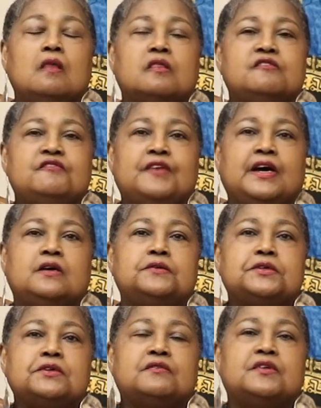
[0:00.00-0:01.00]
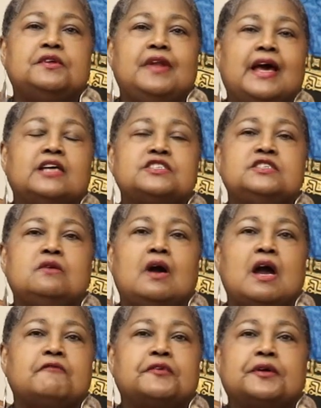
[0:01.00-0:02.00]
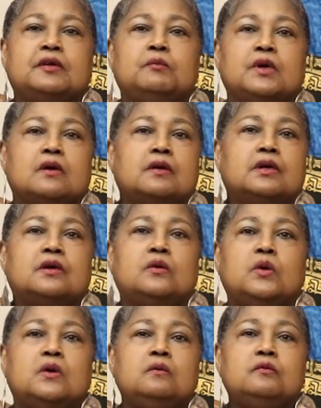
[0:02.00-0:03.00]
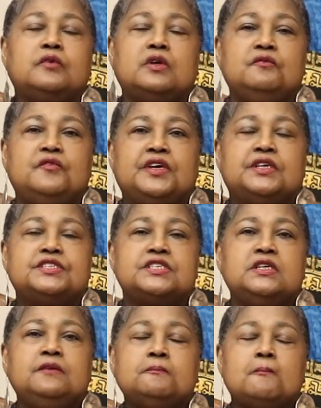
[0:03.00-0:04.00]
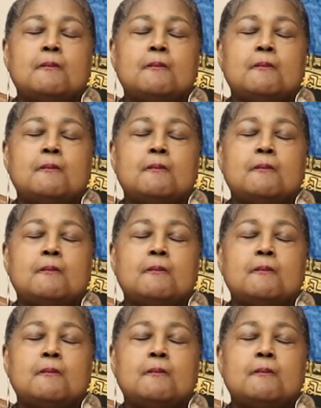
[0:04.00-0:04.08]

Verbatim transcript: the founder of the National African American Quilt Convention,